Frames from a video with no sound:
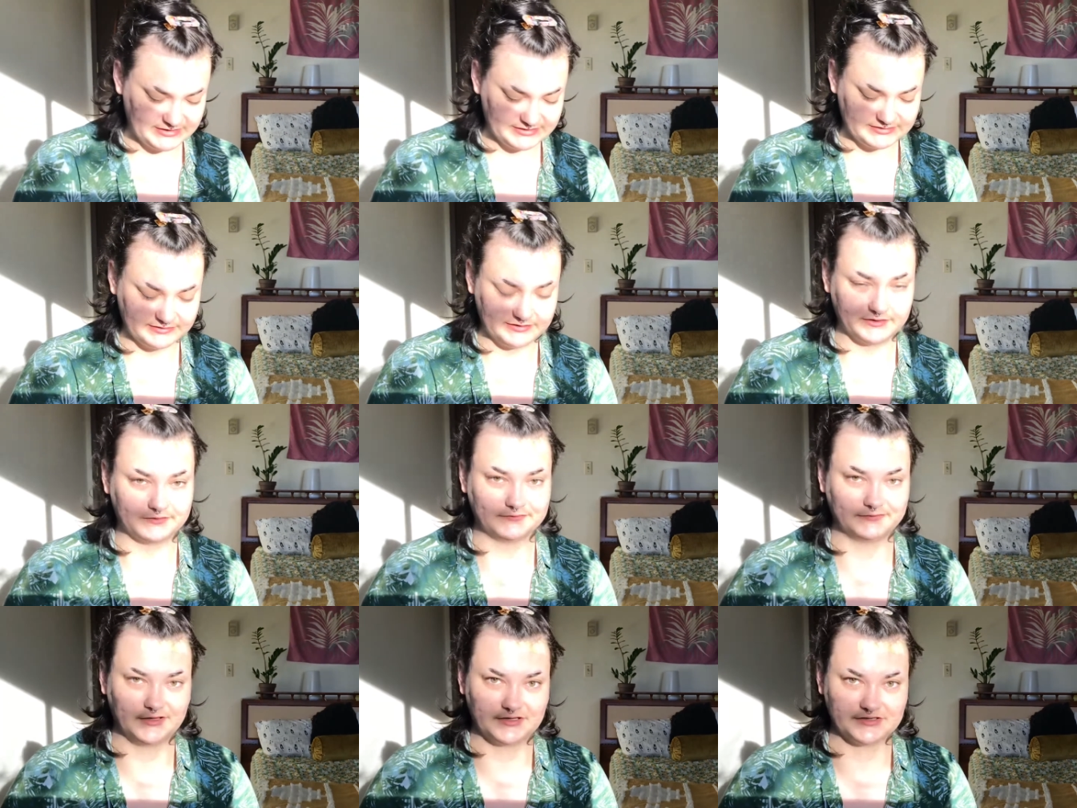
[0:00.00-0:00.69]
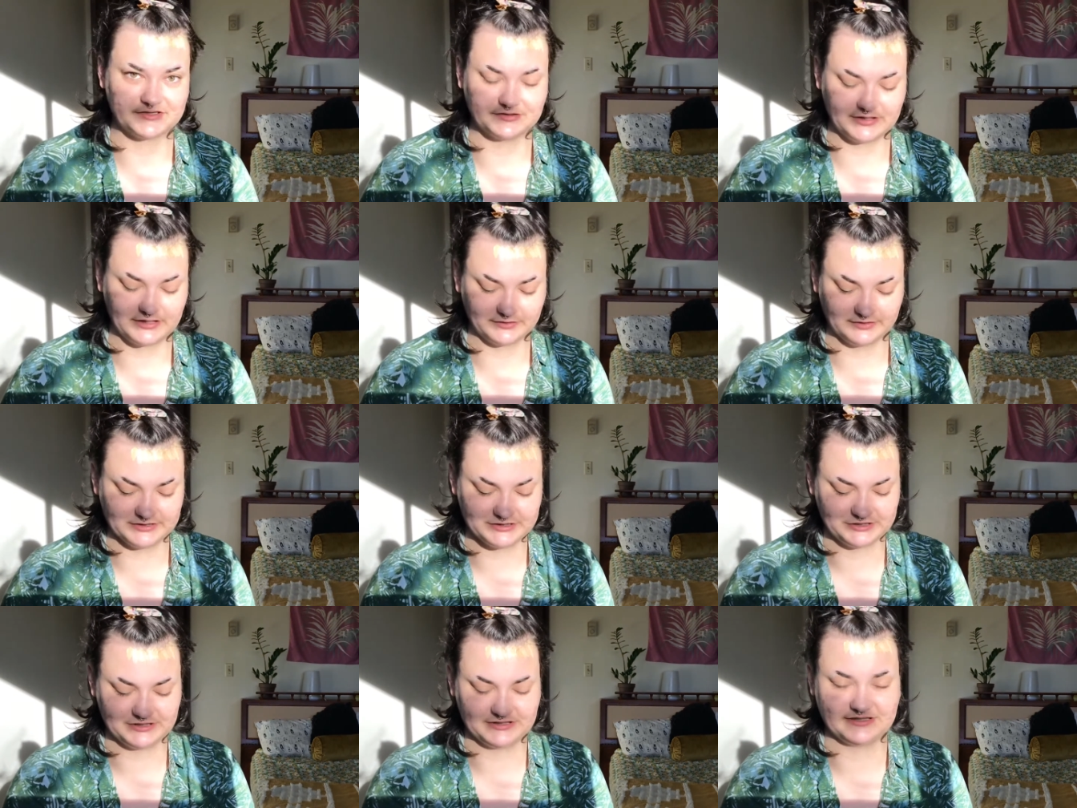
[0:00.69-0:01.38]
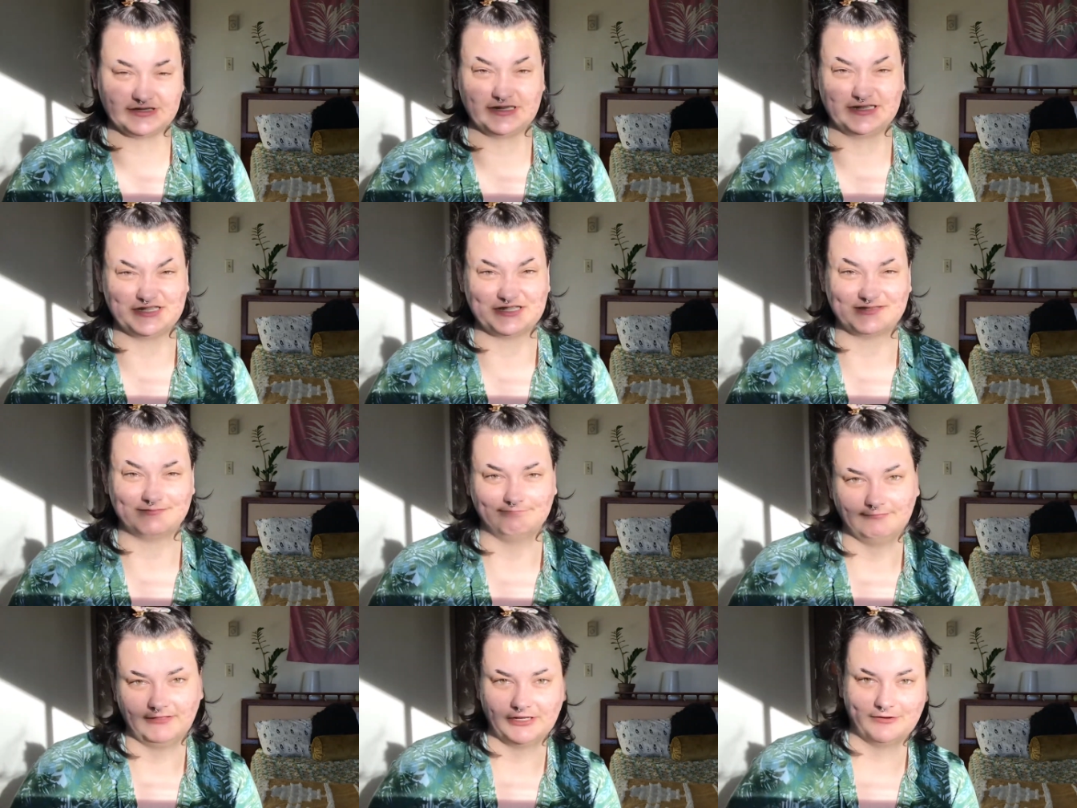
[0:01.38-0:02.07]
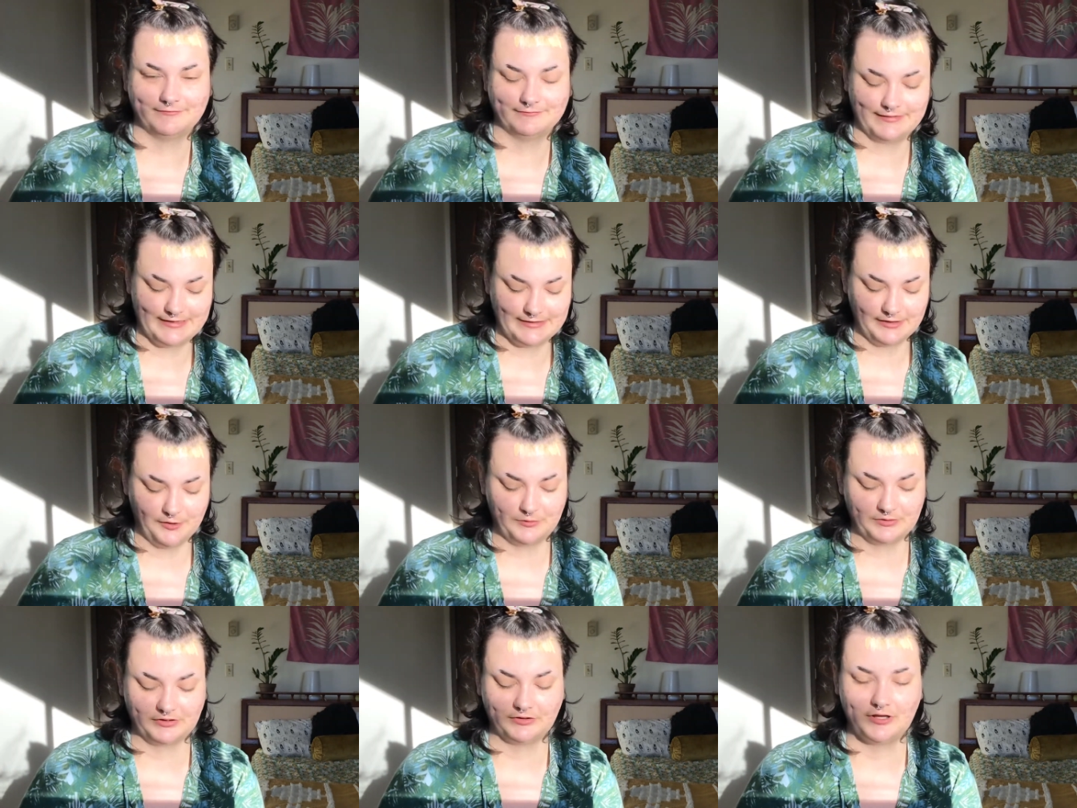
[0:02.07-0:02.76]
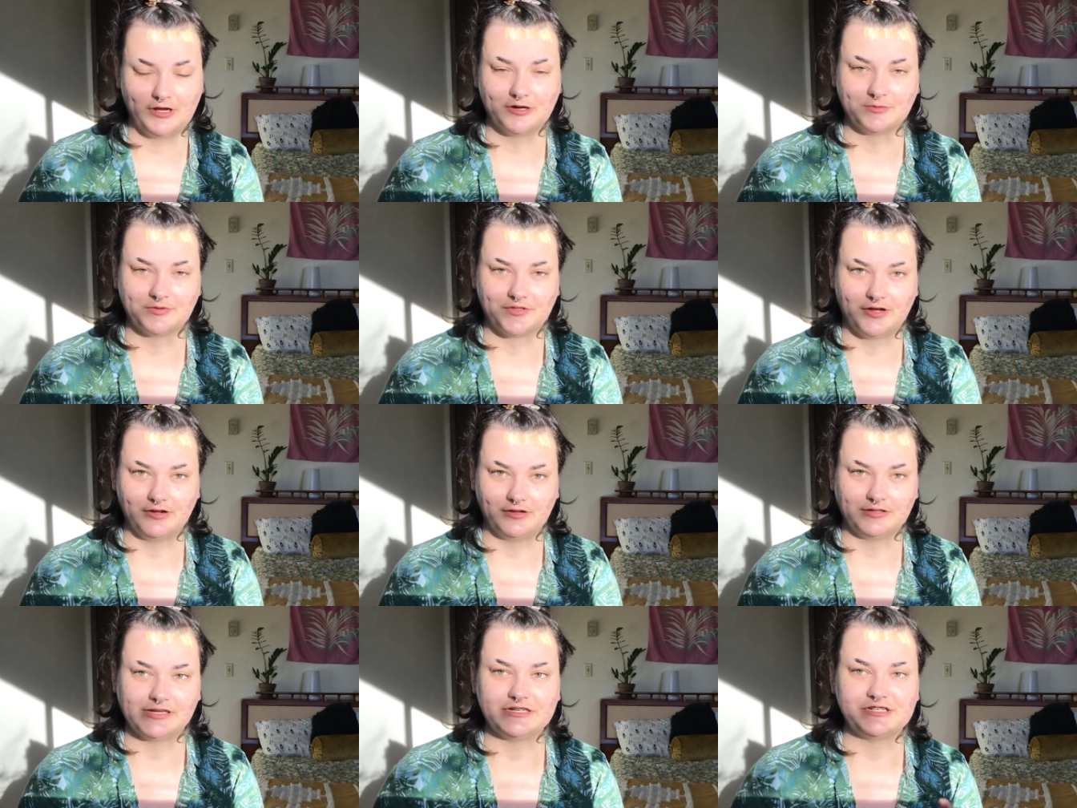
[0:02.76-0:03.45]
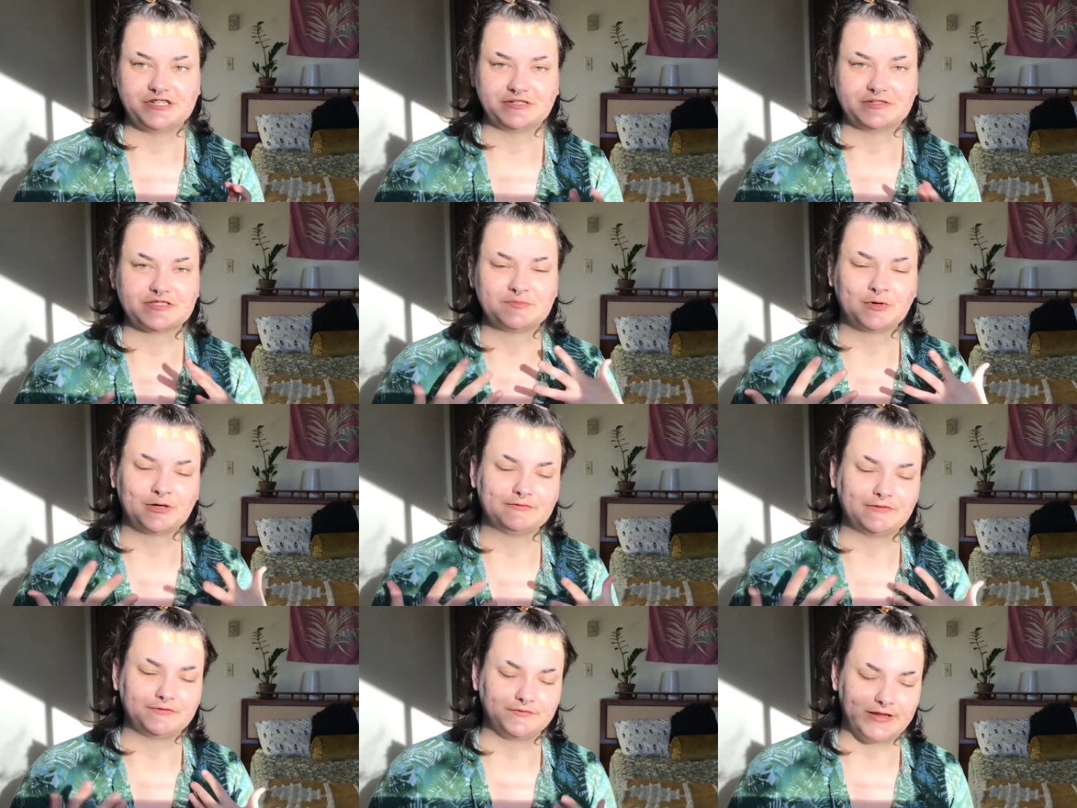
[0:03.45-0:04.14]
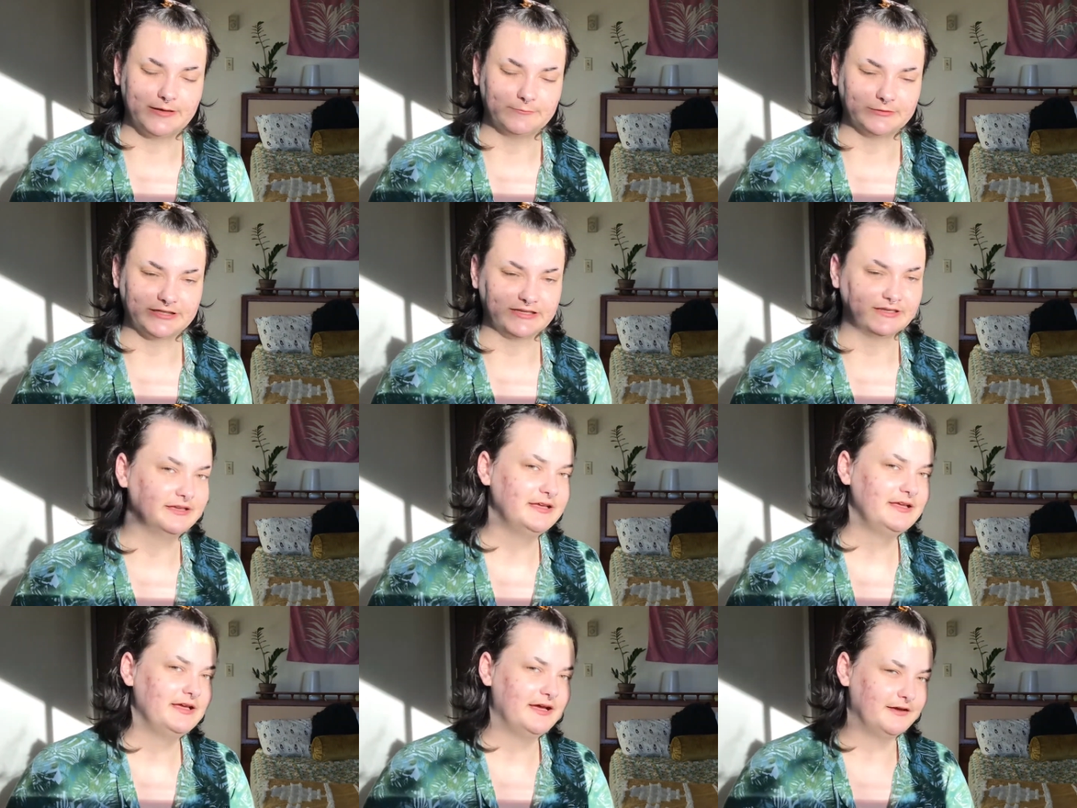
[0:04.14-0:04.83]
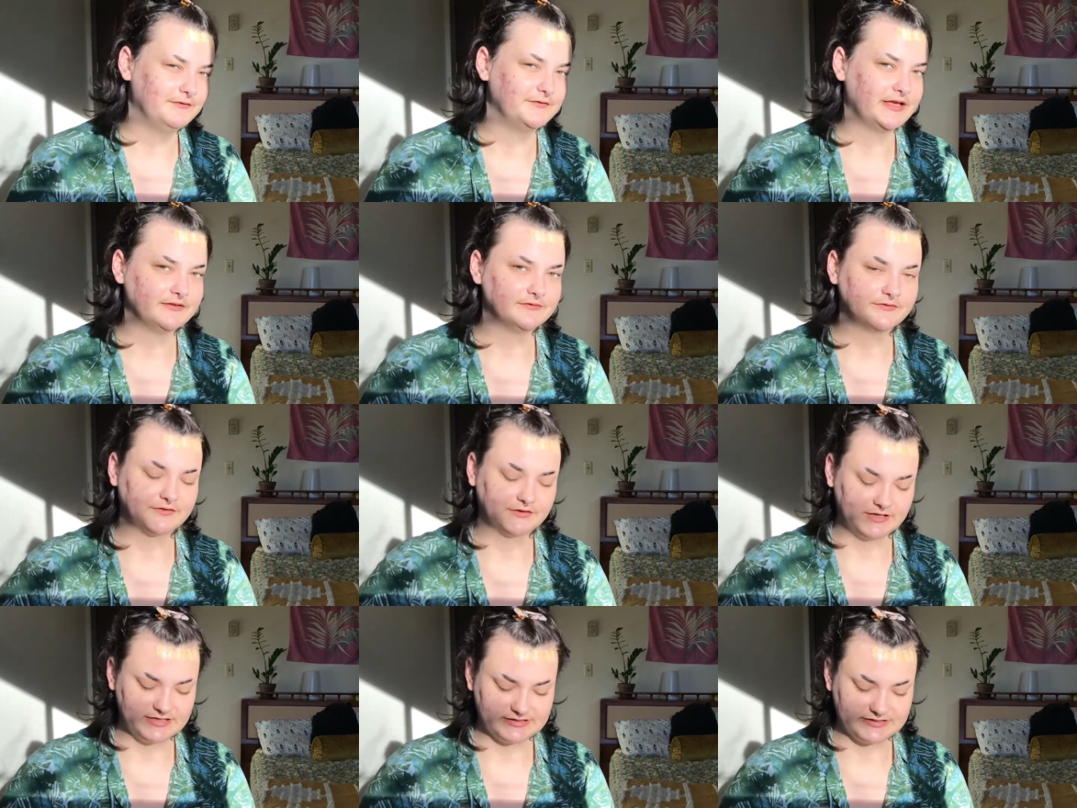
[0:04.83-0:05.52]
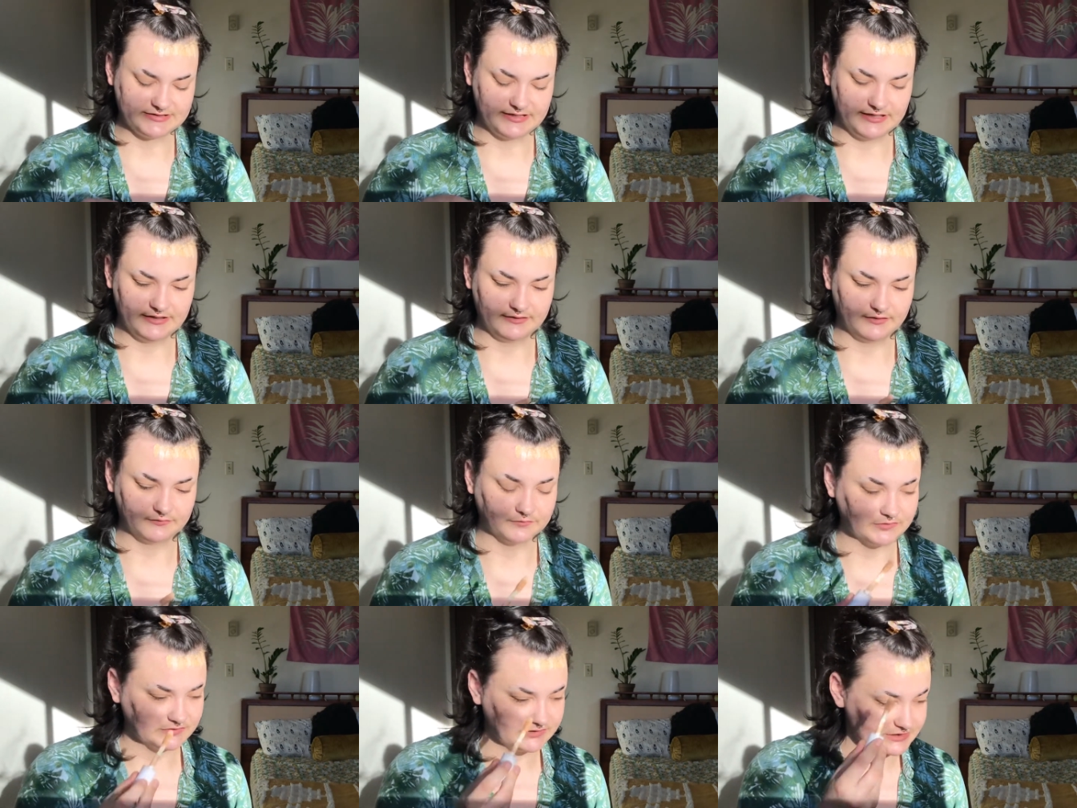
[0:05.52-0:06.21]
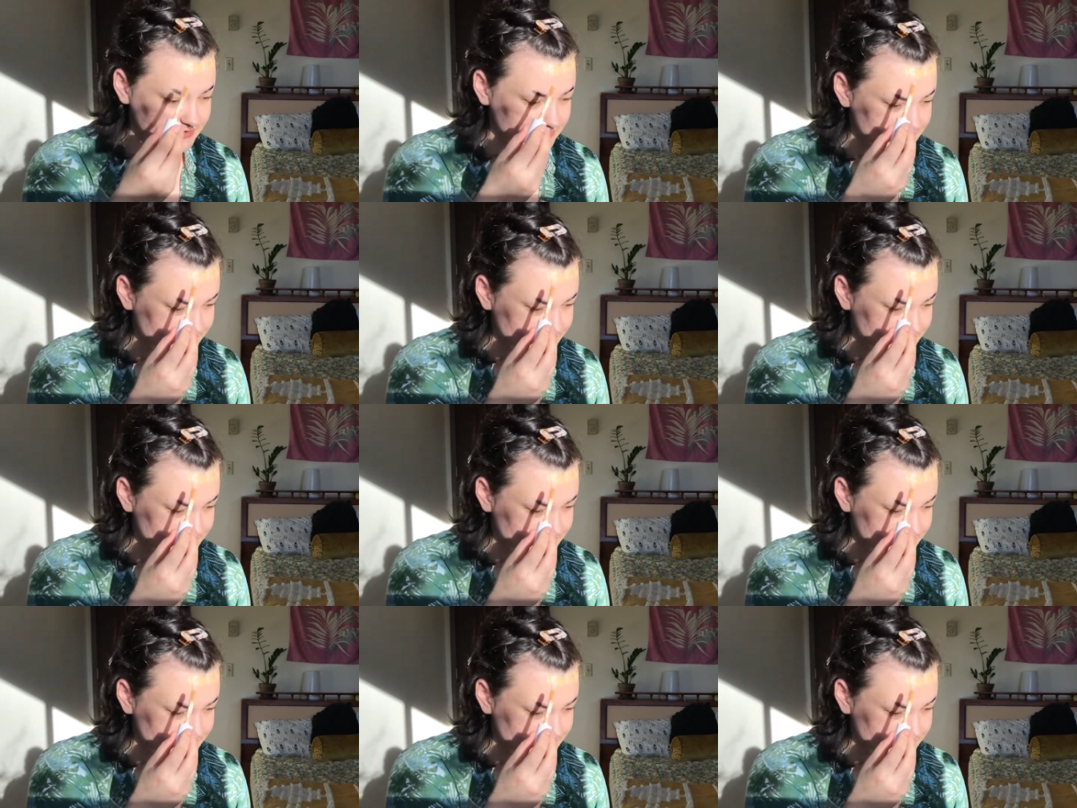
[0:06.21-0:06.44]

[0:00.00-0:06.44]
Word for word: They're also not Christians. They just, you know, like going along with the holiday cheer. It's more of a family event for us than a religious